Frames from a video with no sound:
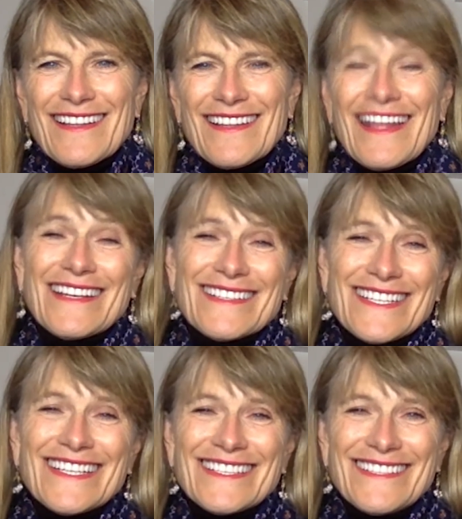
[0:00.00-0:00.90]
And
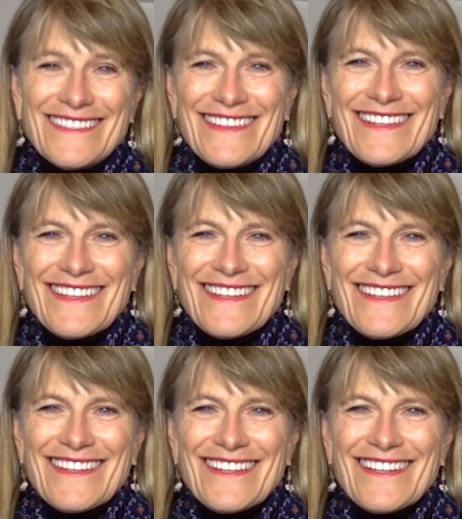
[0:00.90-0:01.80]
indeed,
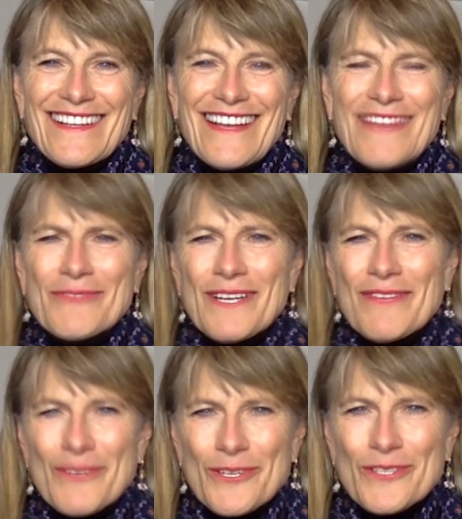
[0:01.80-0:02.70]
after I've
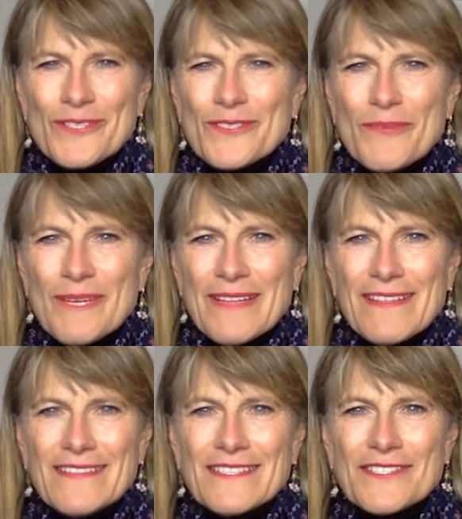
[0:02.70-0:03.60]
heard so many
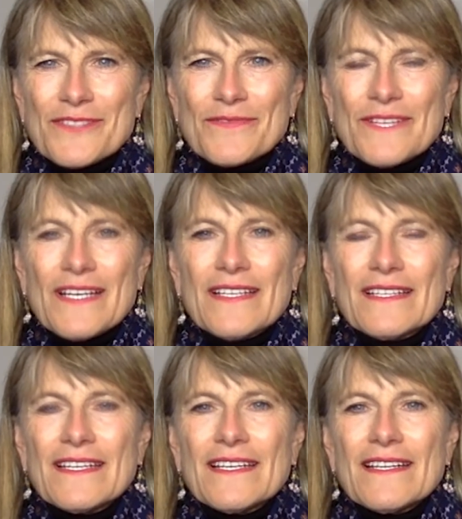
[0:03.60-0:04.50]
things that you've
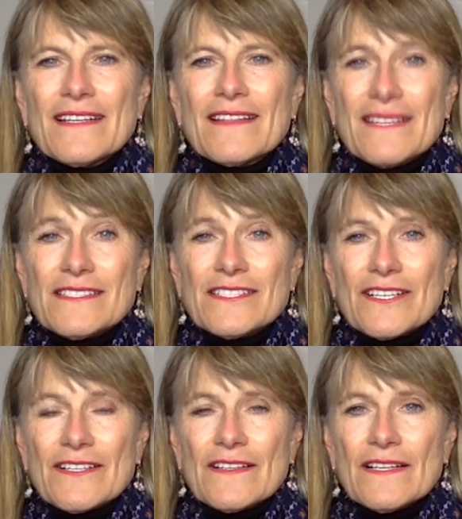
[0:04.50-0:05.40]
done this
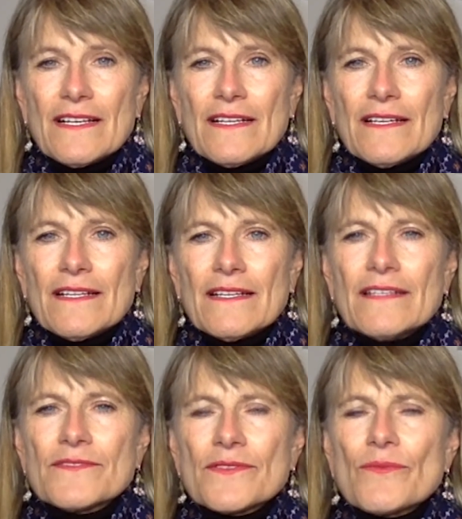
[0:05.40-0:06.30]
year,
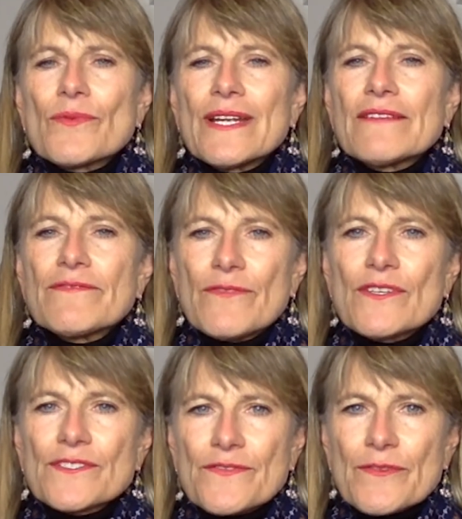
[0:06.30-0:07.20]
it's
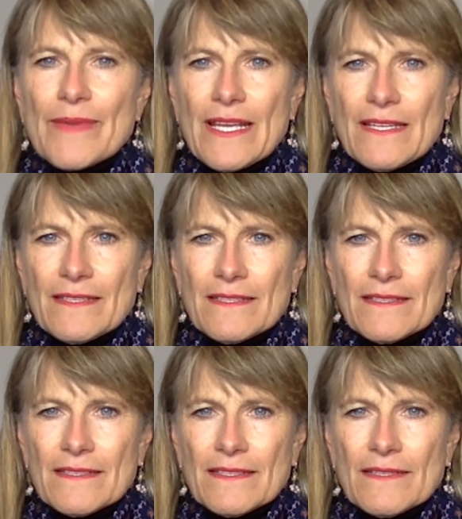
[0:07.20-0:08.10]
reinforced for me
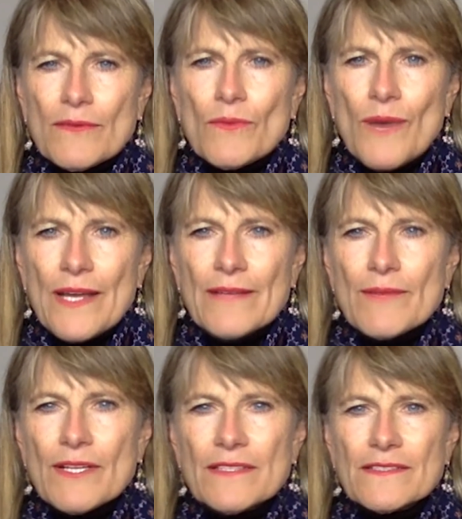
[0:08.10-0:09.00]
why
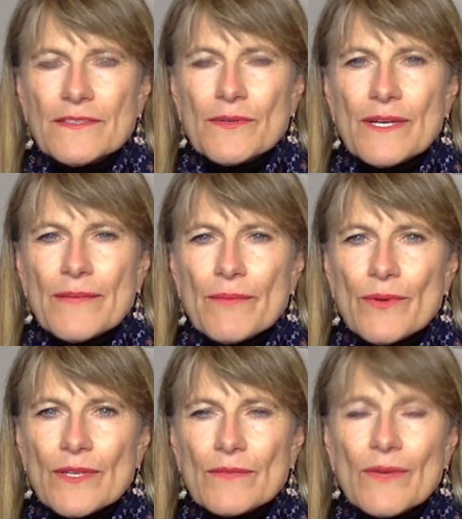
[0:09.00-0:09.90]
Amal so
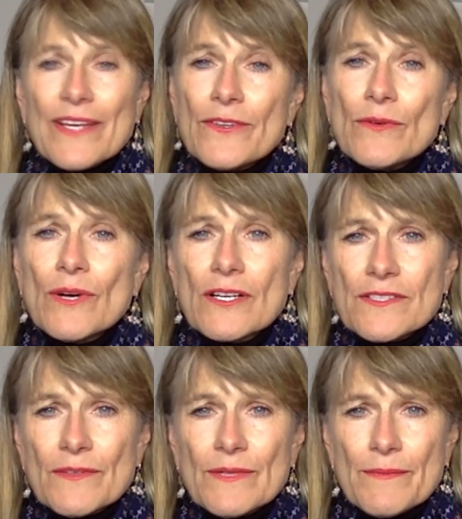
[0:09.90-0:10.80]
important, why you are
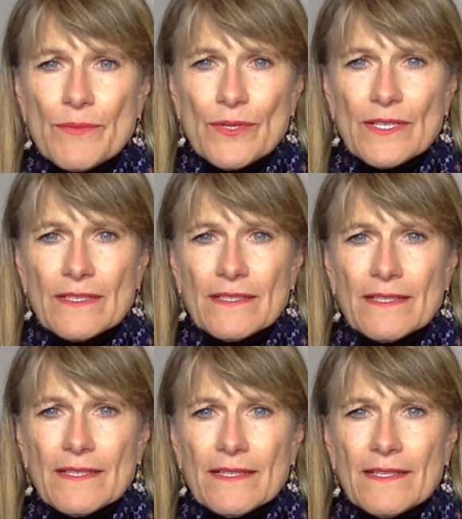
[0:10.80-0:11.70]
so important.
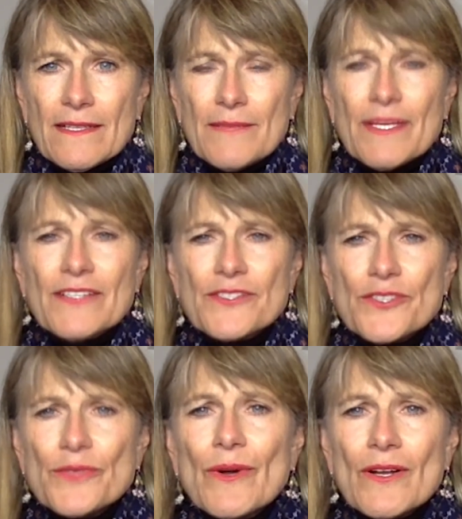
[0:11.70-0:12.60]
Because
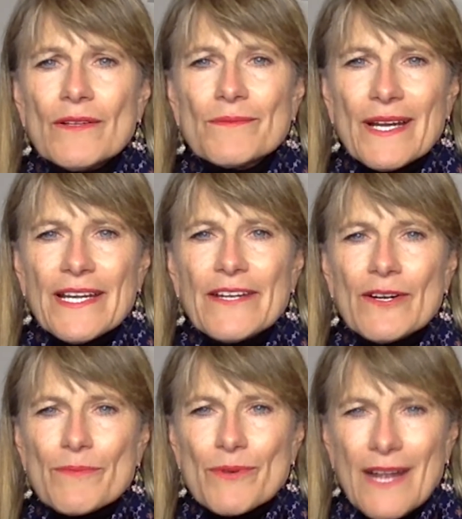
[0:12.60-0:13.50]
you already
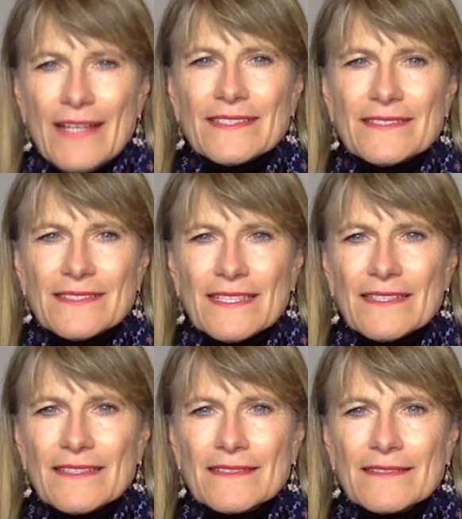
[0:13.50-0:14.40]
are practicing
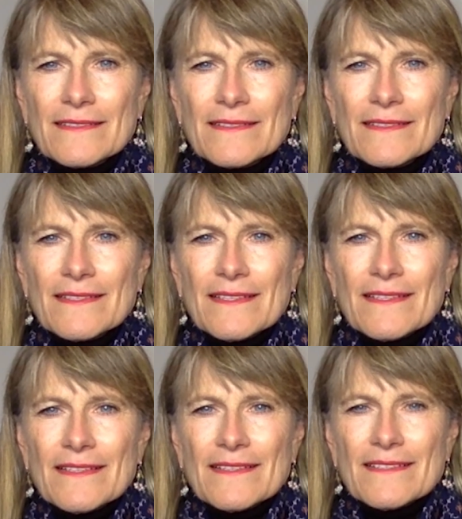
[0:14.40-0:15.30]

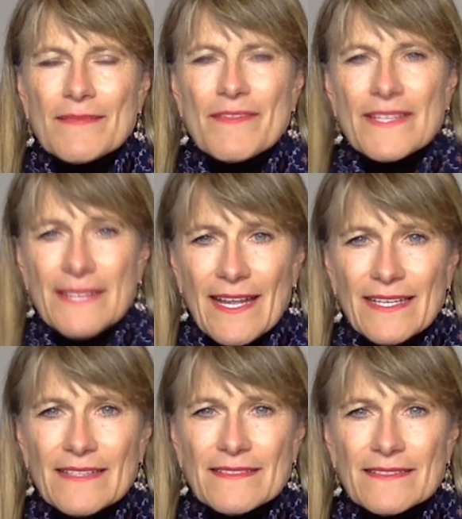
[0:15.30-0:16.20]
some of the
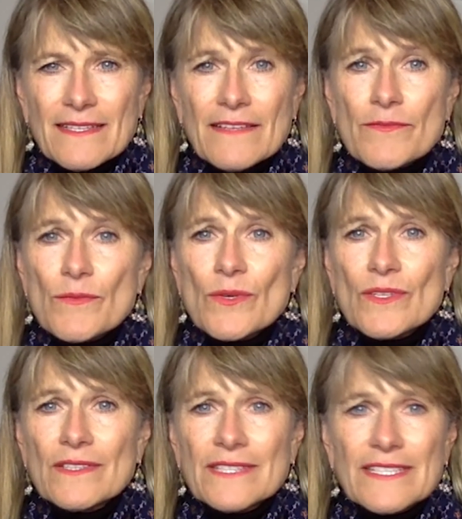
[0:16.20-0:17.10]
tenets of
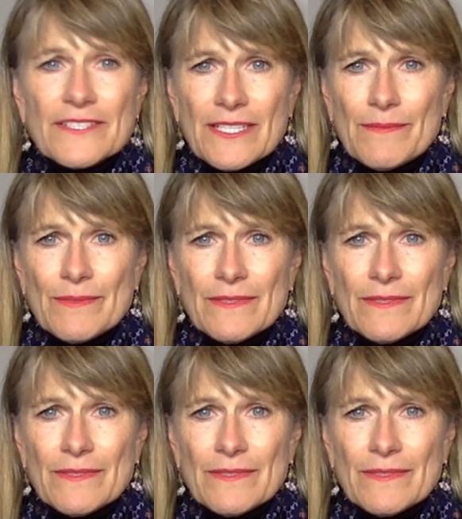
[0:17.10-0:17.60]
moral leadership.